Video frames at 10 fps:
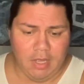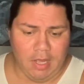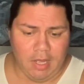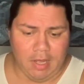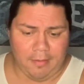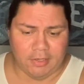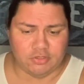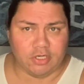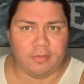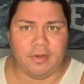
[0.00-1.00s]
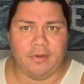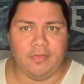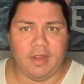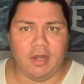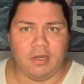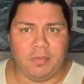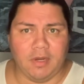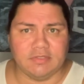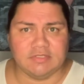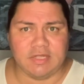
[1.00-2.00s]
Um, I drink them here and there, depending on
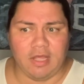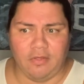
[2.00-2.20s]
the style.